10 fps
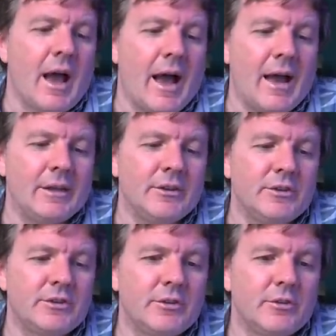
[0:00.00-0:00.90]

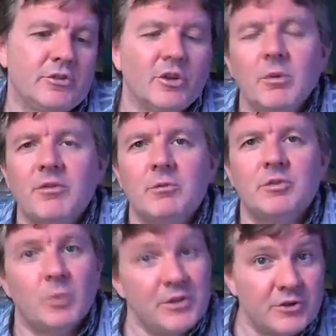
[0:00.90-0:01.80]
And some of it
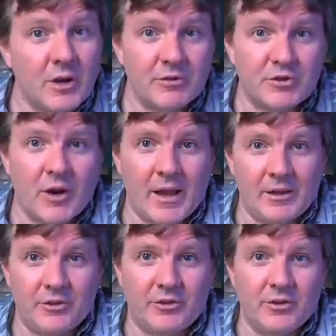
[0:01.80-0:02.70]
was witchcraft
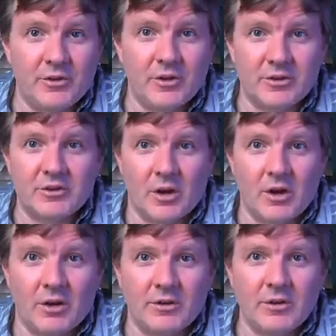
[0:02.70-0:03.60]
trials that had gone
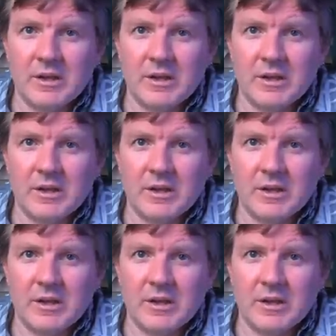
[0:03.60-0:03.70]
on,